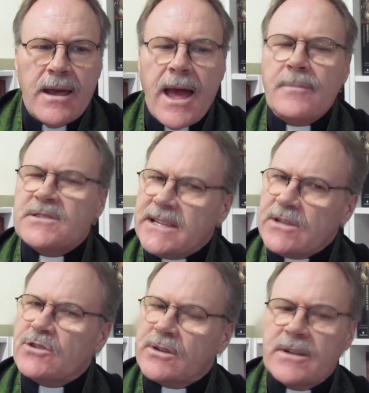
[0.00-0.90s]

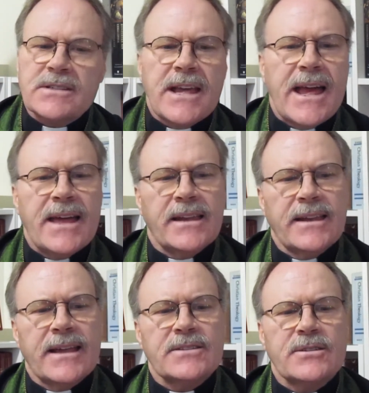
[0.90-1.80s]
Epstein shook his head and
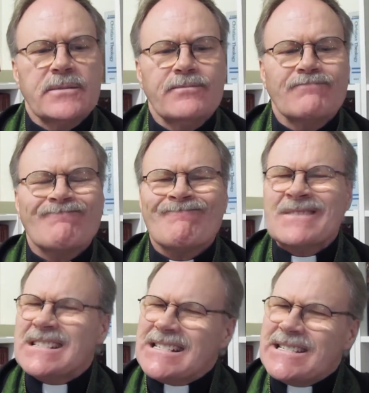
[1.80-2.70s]
answered,
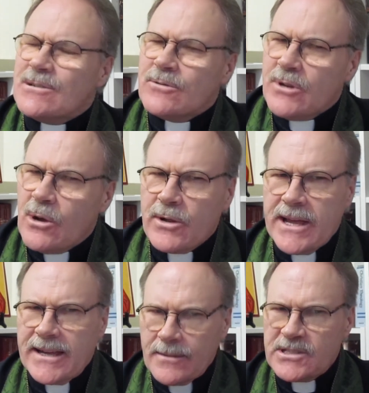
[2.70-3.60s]
"I don't know
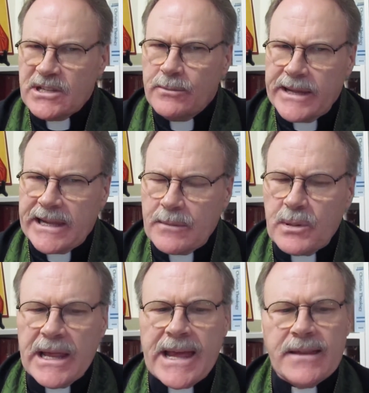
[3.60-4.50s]
yet. I'm still making
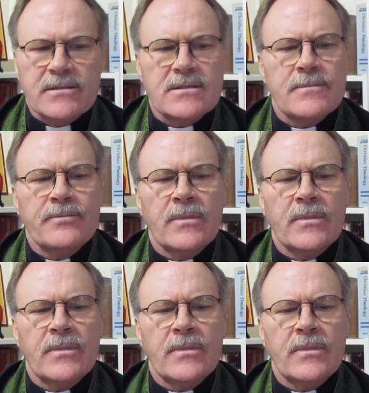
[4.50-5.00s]
plans."